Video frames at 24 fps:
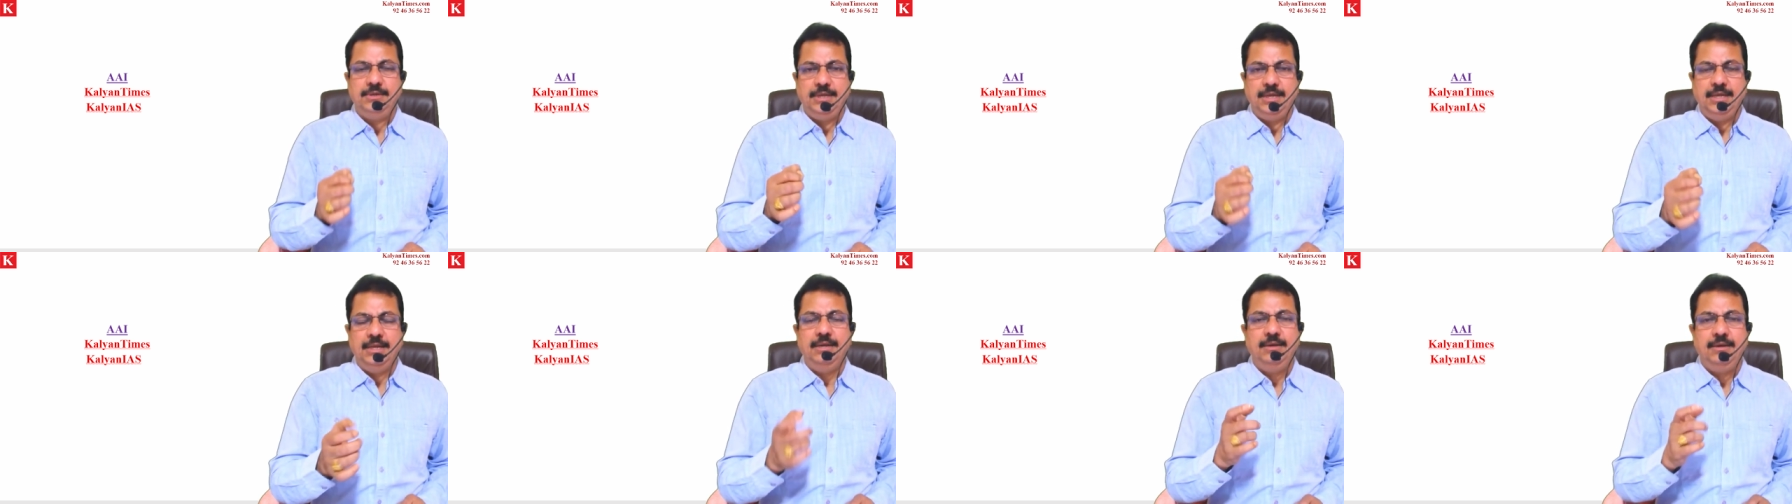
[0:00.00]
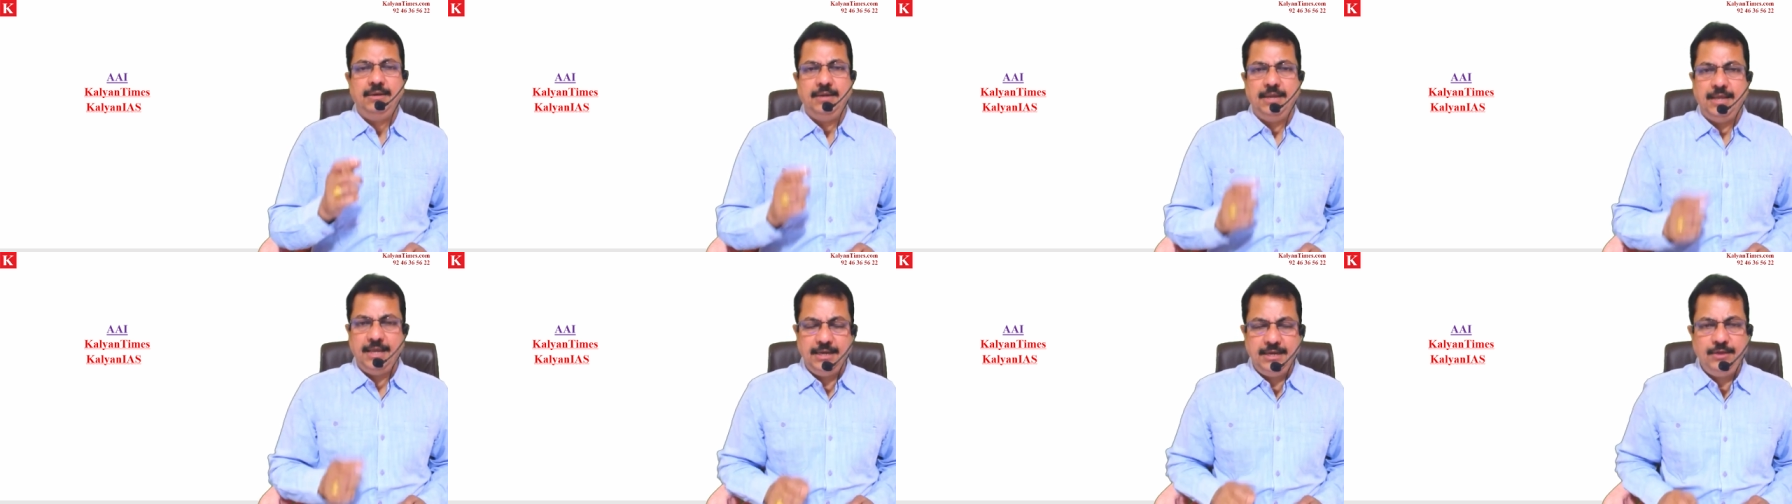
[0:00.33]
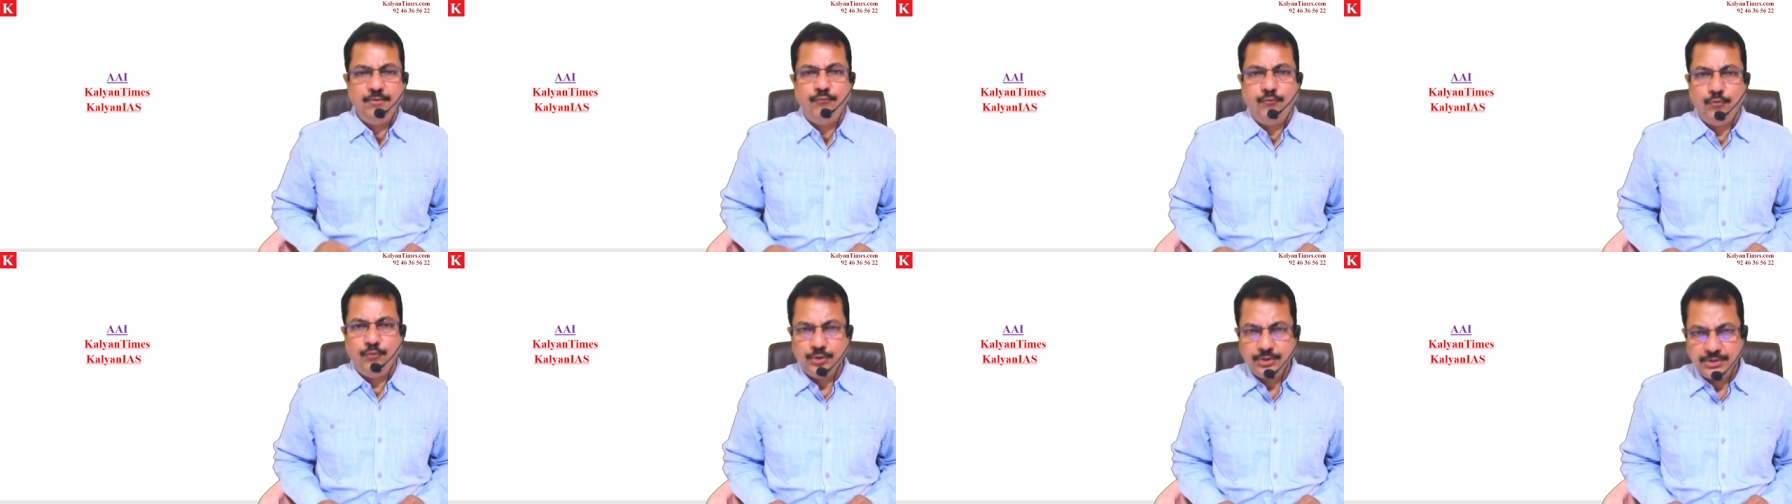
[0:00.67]
in any
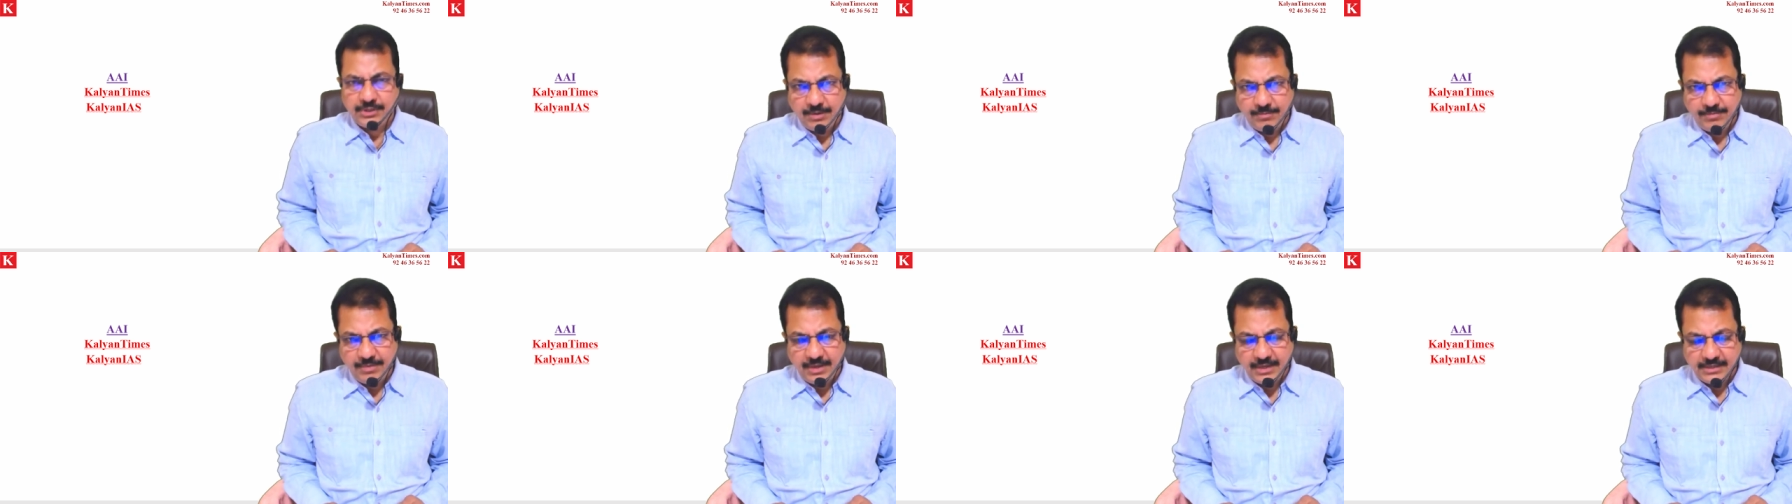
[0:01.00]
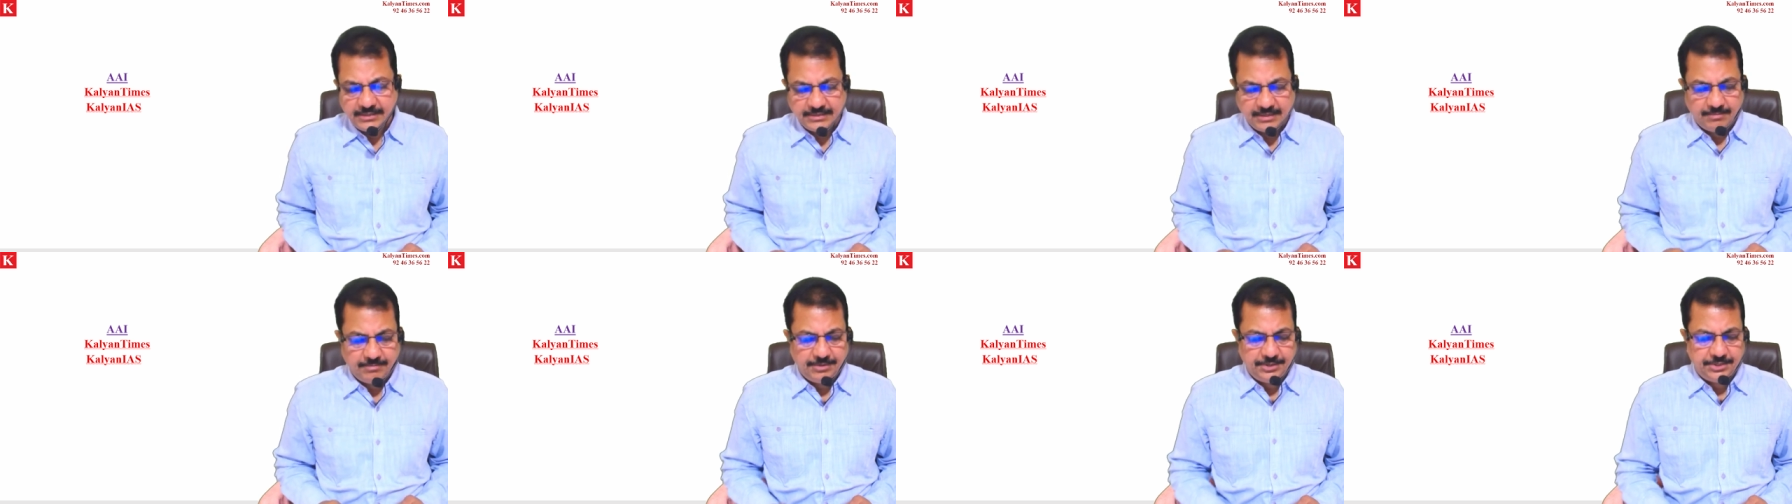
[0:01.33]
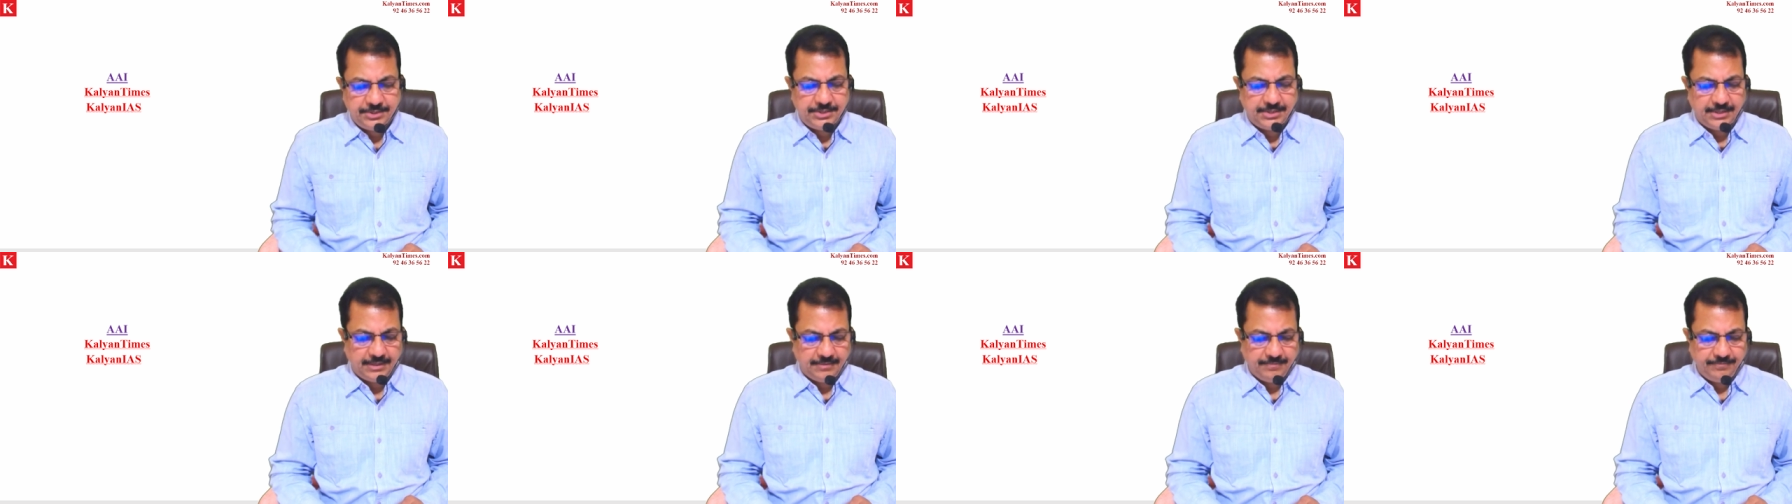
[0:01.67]
forthcoming
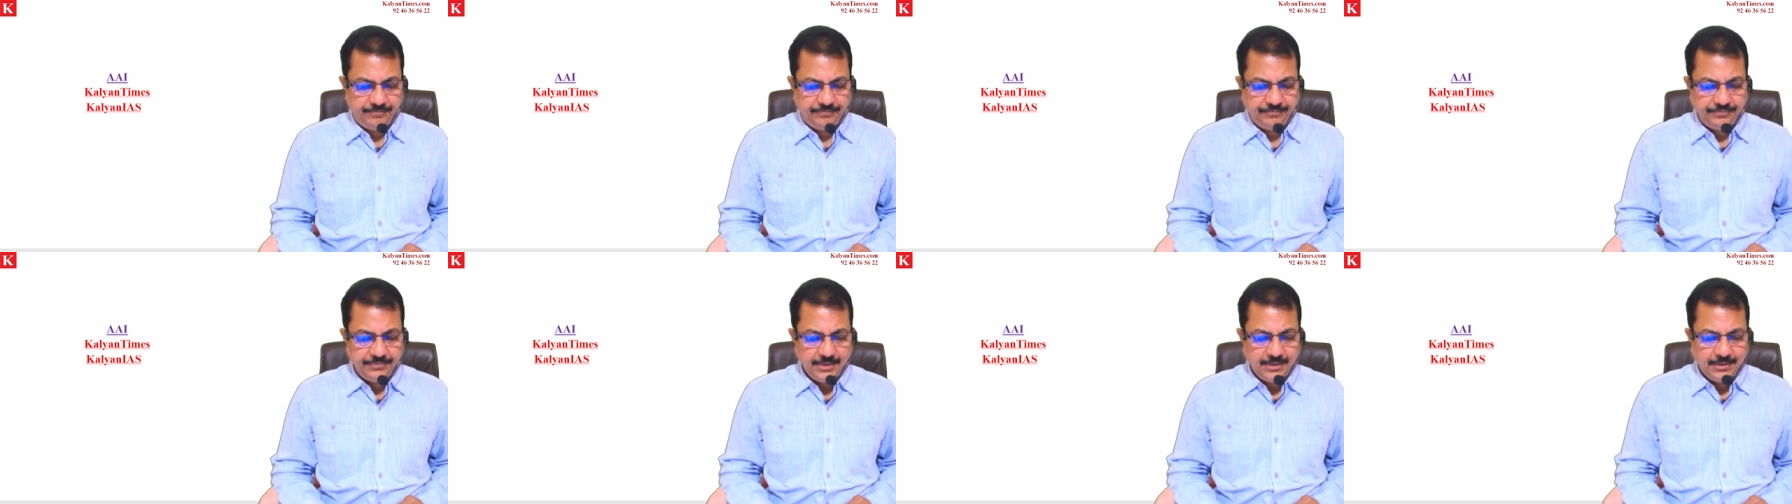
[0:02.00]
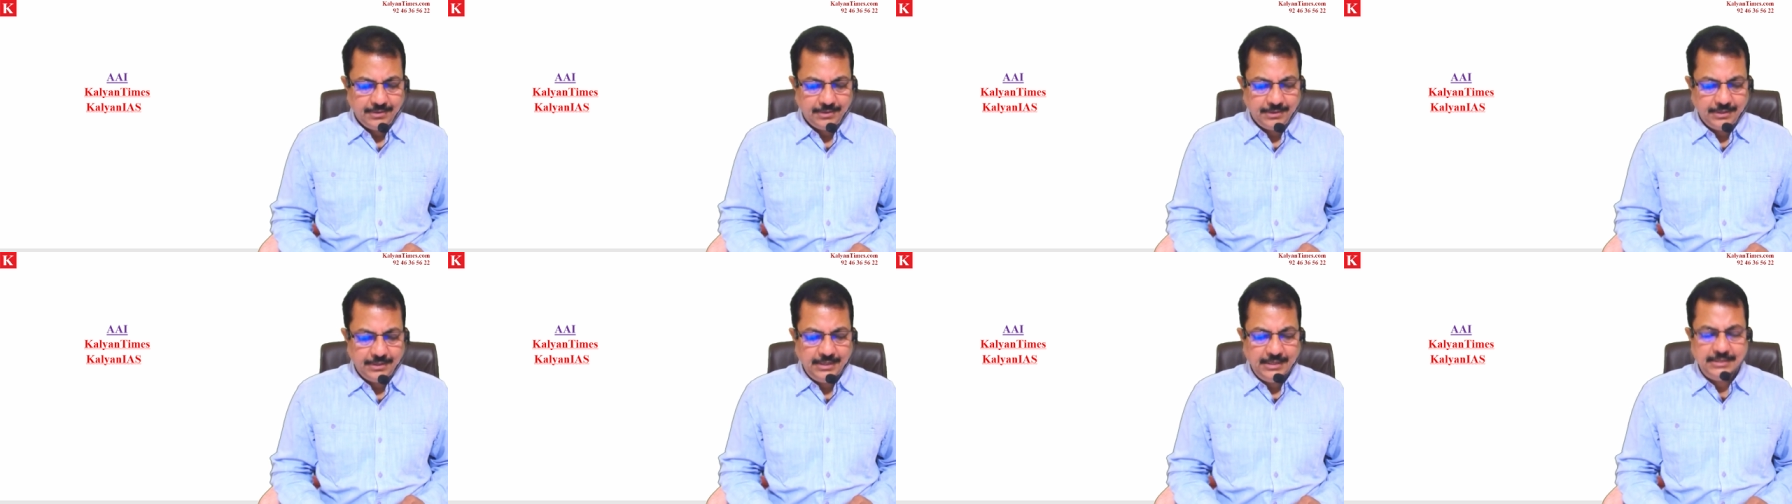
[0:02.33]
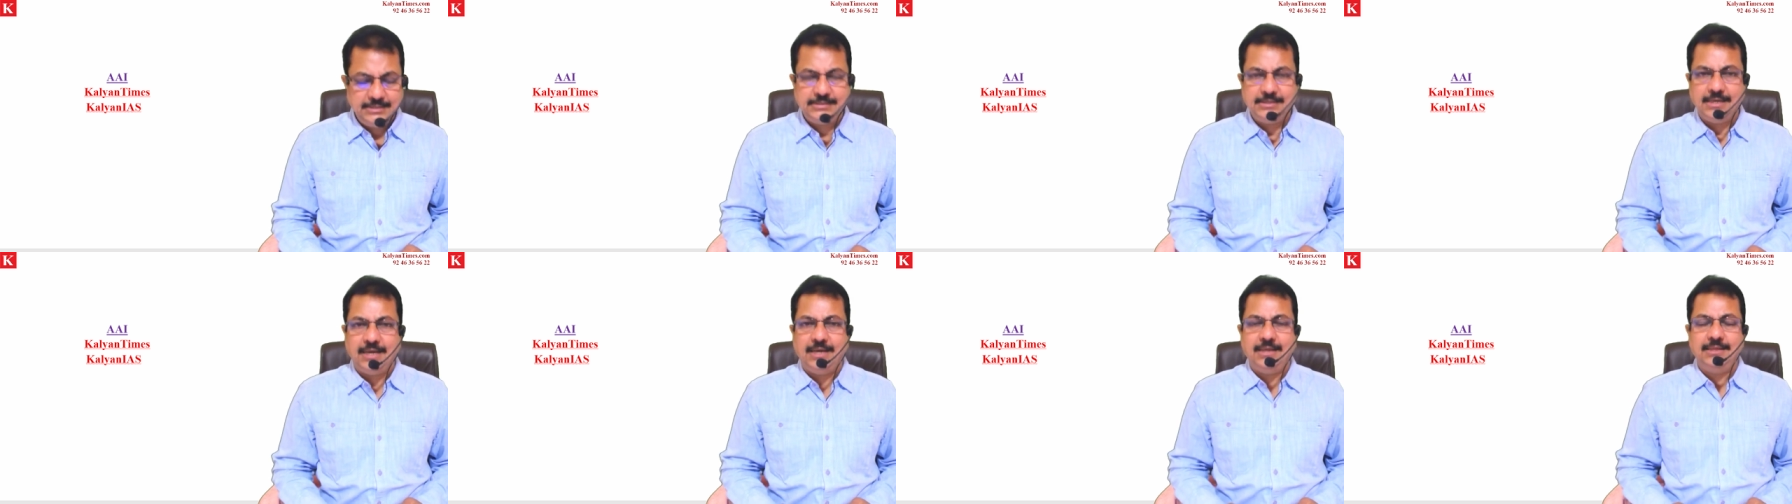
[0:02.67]
examination
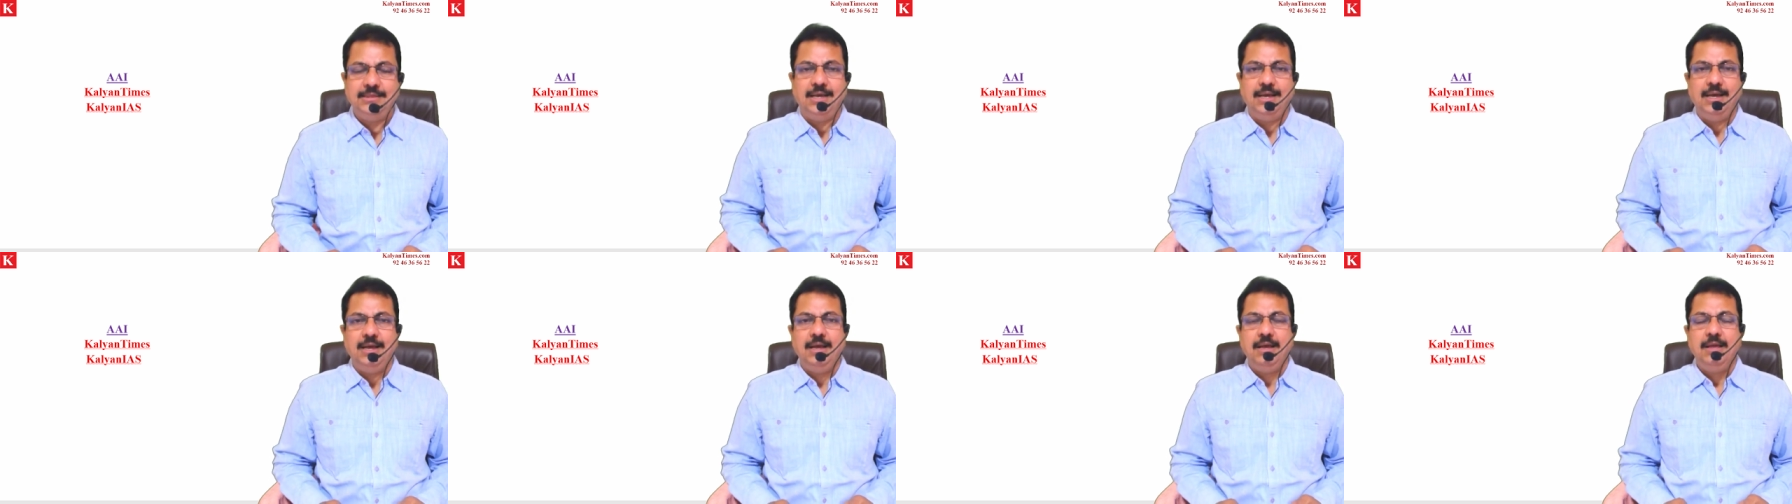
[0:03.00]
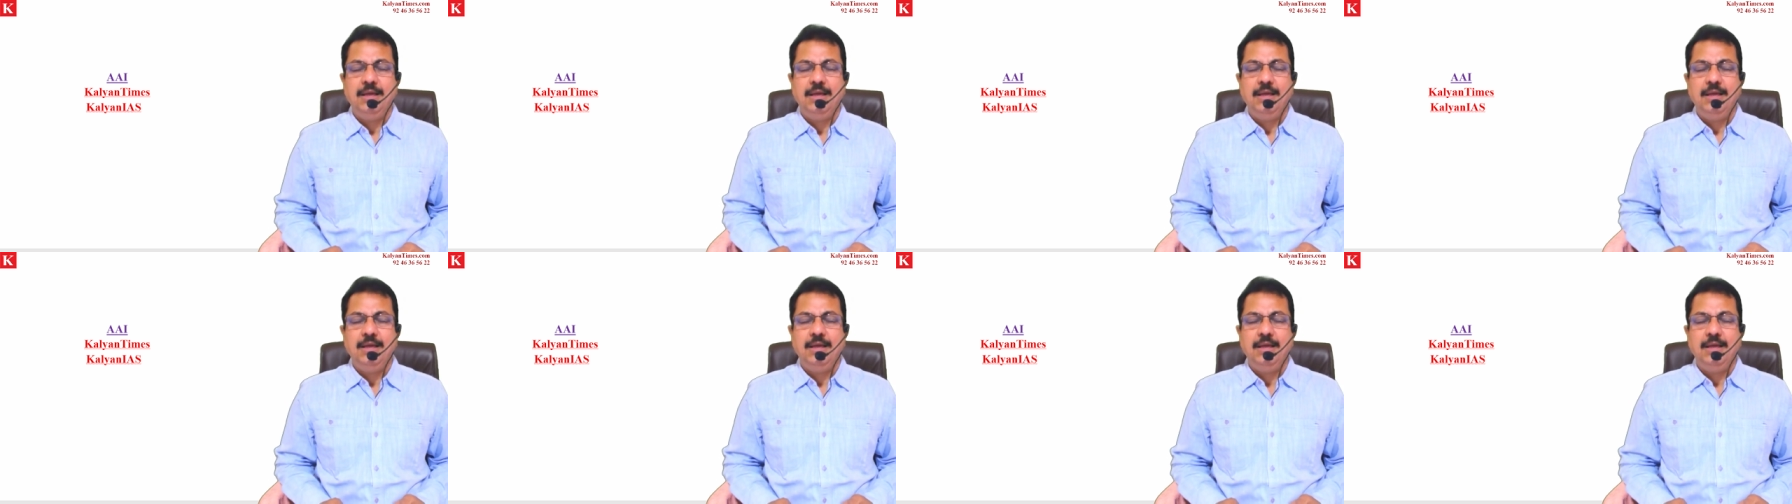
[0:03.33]
is on the